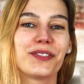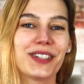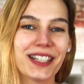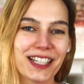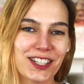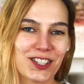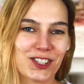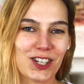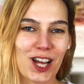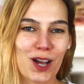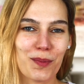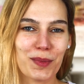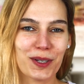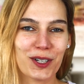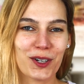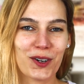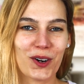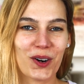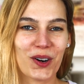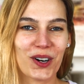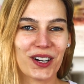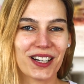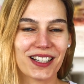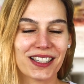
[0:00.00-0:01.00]
free German
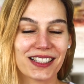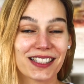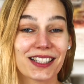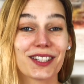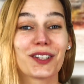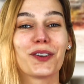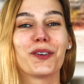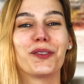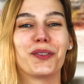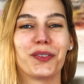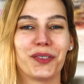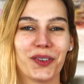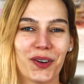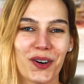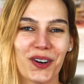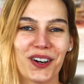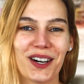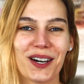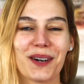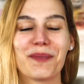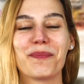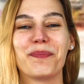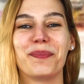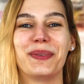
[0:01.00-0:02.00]
course
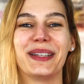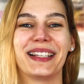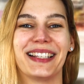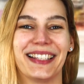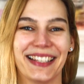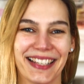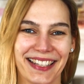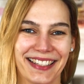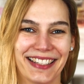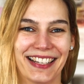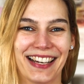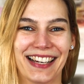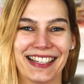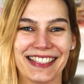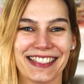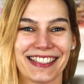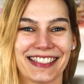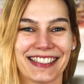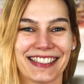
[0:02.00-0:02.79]
for beginners.